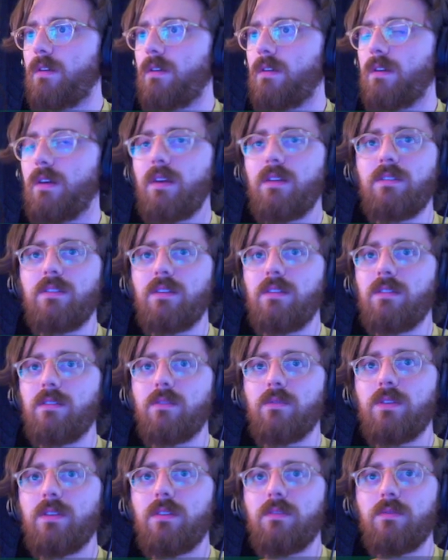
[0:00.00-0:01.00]
I didn't.
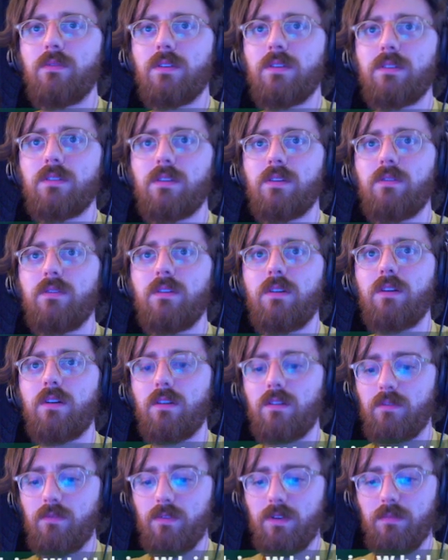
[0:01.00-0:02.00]
What is going
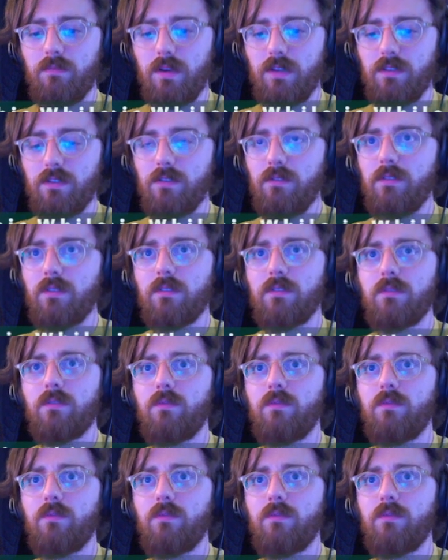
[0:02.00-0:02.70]
on? What am I doing?